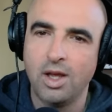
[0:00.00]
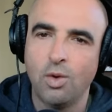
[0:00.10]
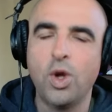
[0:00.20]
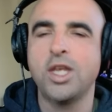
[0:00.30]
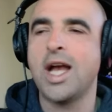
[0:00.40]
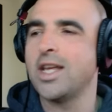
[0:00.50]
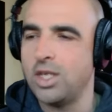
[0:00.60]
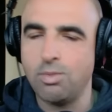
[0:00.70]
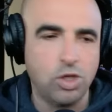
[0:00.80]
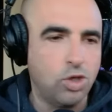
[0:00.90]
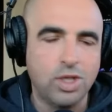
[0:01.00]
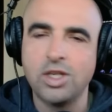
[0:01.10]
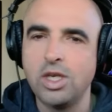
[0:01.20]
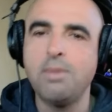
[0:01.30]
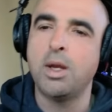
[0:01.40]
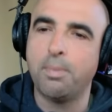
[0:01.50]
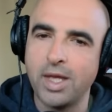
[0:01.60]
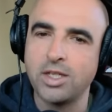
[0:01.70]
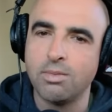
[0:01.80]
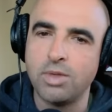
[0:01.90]
What do you guys need me to do? You need me to
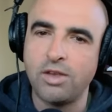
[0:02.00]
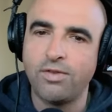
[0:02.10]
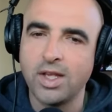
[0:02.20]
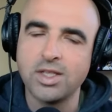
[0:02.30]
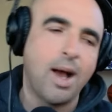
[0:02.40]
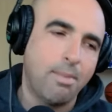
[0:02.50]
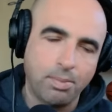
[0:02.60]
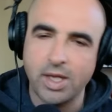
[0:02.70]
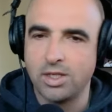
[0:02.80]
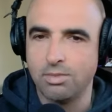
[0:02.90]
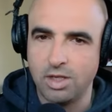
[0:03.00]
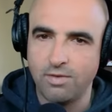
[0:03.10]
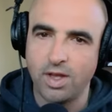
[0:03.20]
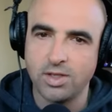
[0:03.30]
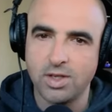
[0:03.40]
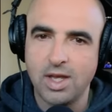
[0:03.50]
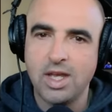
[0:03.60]
play some defense? I'm going to play some defense.